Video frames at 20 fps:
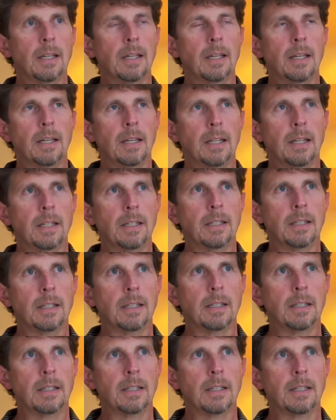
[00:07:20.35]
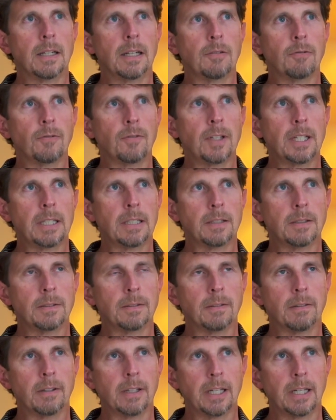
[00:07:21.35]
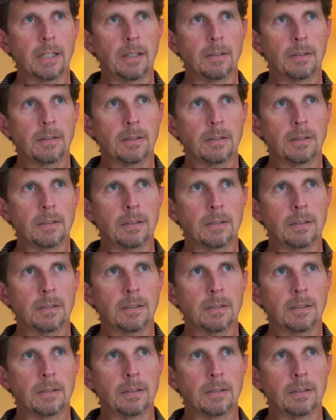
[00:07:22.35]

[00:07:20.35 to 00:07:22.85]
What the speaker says: And I found that